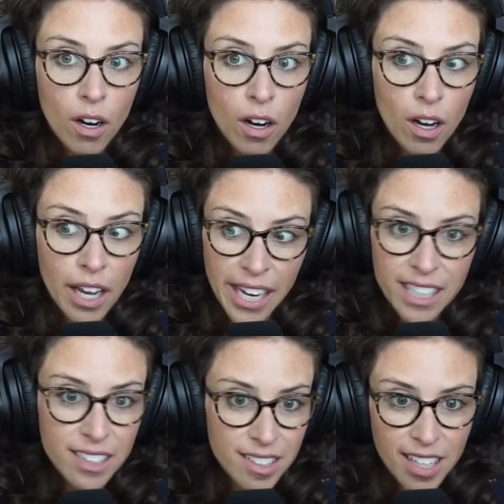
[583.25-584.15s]

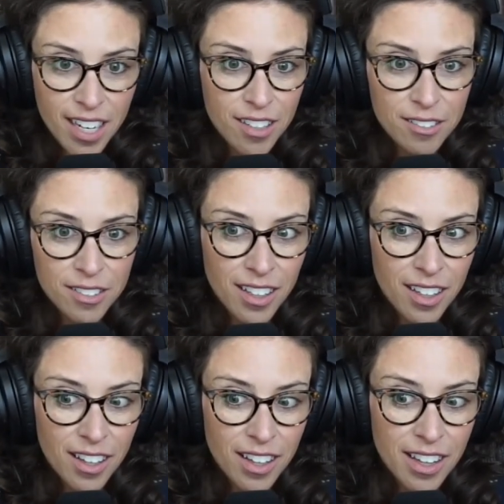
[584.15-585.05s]
Hands down,
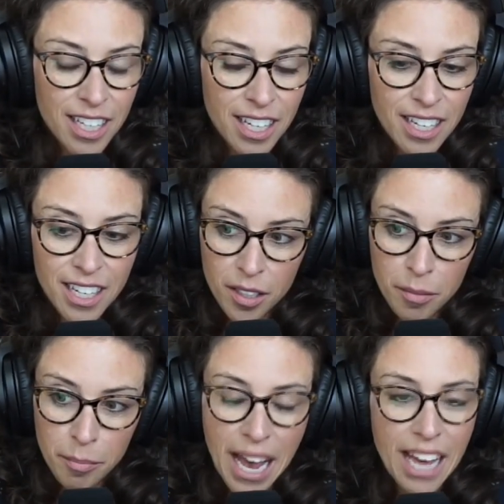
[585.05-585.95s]
the
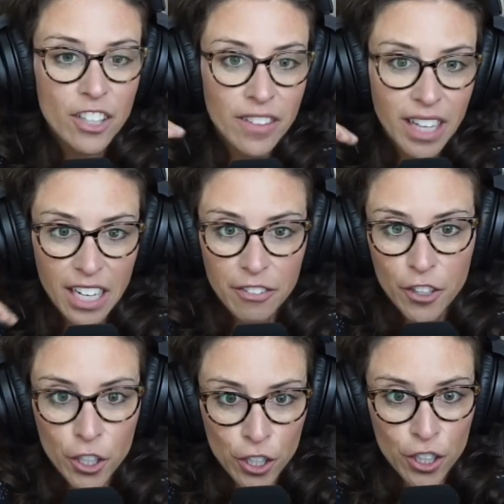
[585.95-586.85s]
pattern that I've
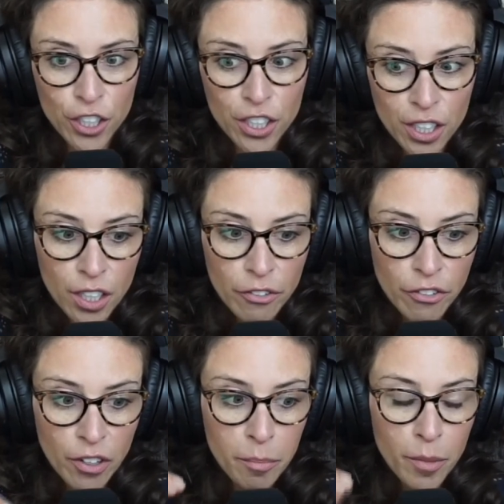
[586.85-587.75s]
heard
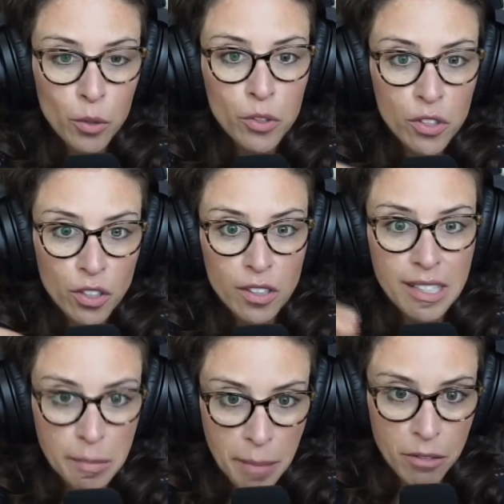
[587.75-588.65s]
from most
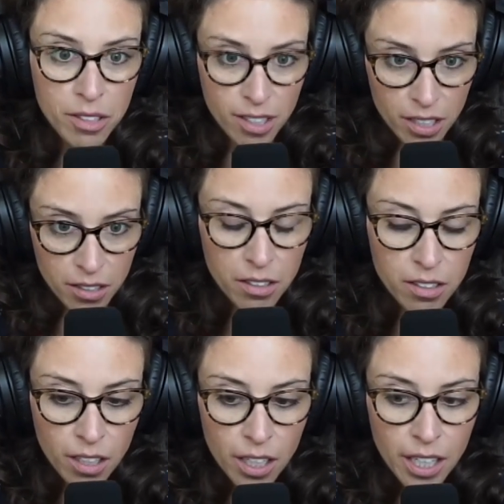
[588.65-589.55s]

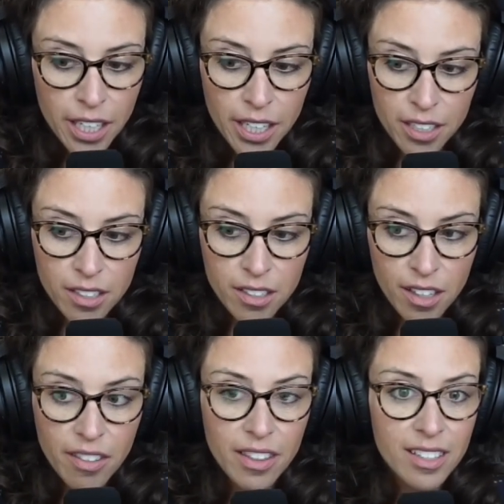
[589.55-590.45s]
spouses is
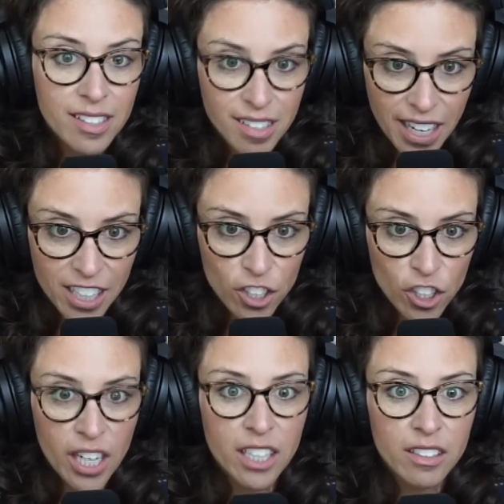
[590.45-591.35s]
the second
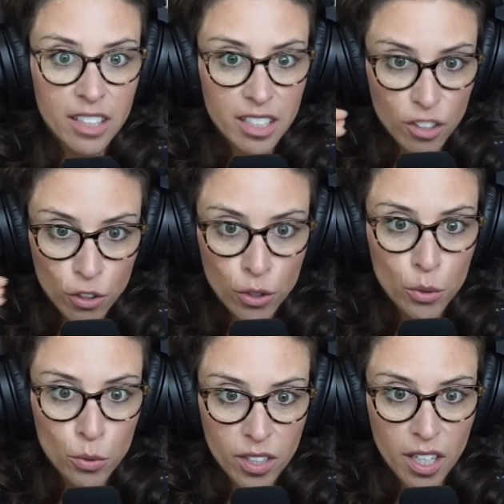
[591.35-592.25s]
child is a
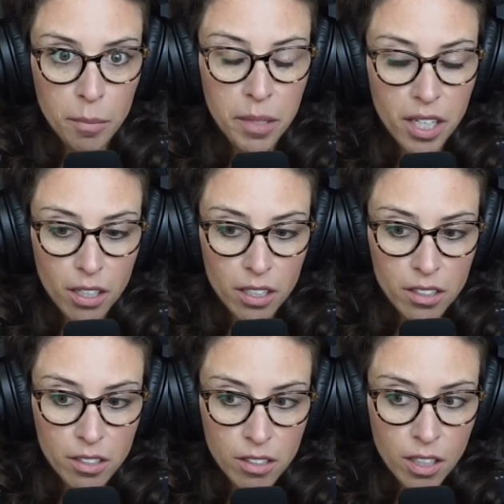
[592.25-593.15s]
doozy because